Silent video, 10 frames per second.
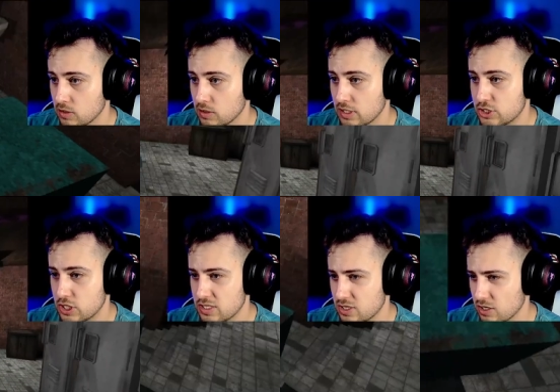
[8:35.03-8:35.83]
It's
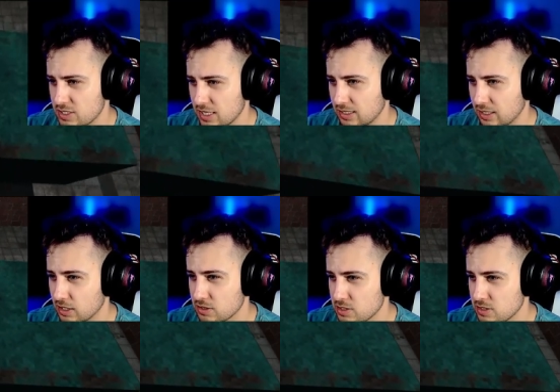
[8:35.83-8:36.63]
is, is that
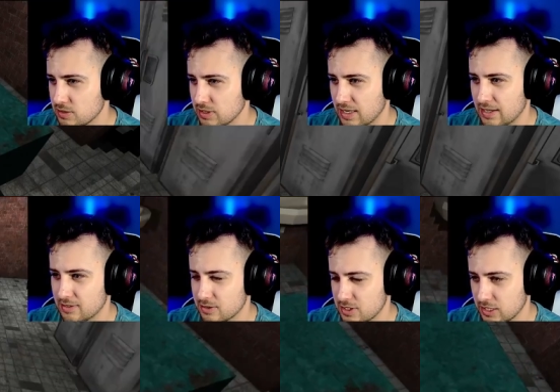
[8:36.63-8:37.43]
lungs? Yeah, it
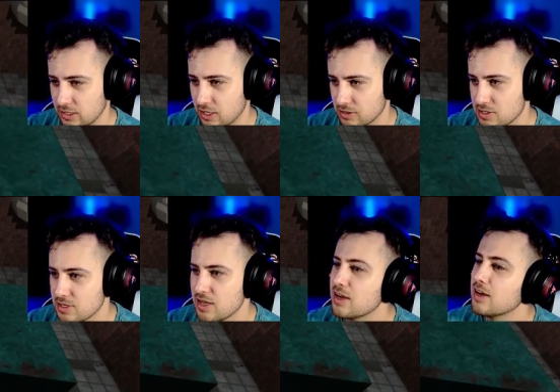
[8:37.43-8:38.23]
looks like lungs.
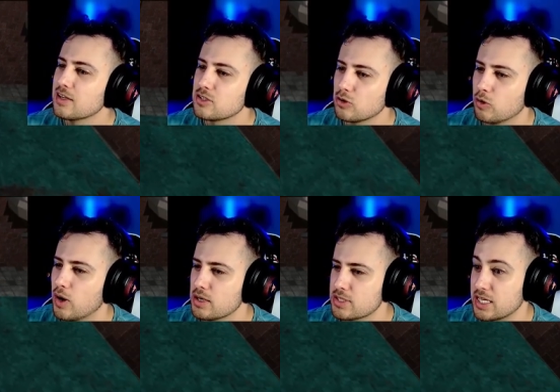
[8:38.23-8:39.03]
Don't know why I was like,